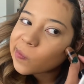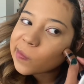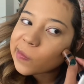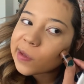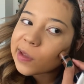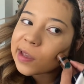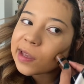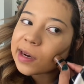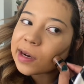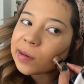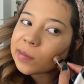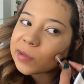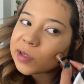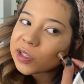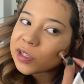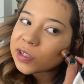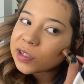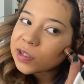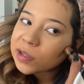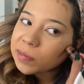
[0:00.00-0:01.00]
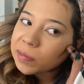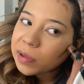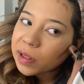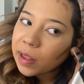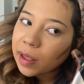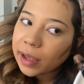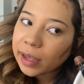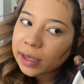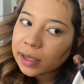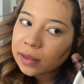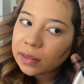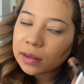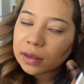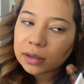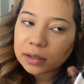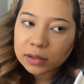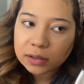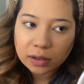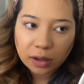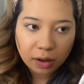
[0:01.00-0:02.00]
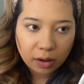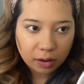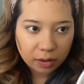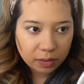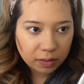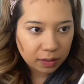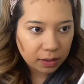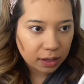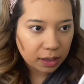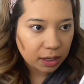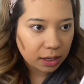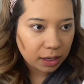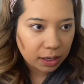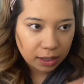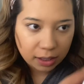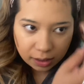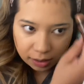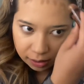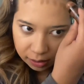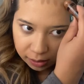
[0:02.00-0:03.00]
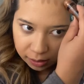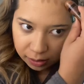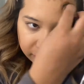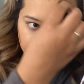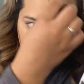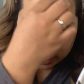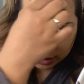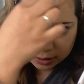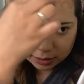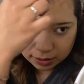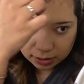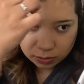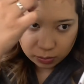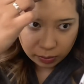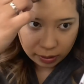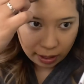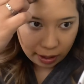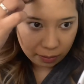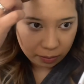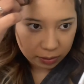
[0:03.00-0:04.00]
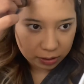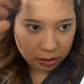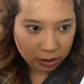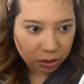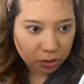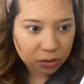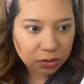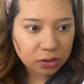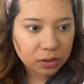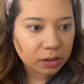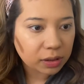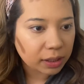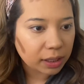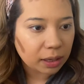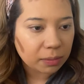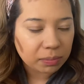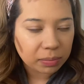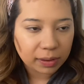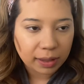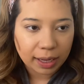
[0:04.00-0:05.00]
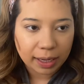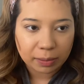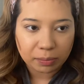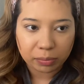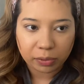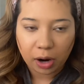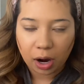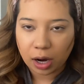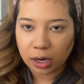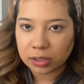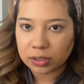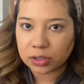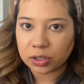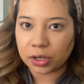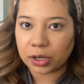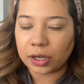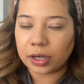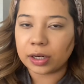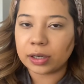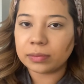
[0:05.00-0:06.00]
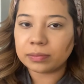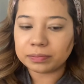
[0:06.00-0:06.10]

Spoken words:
And I'm just applying this on the places where I would usually apply bronzer.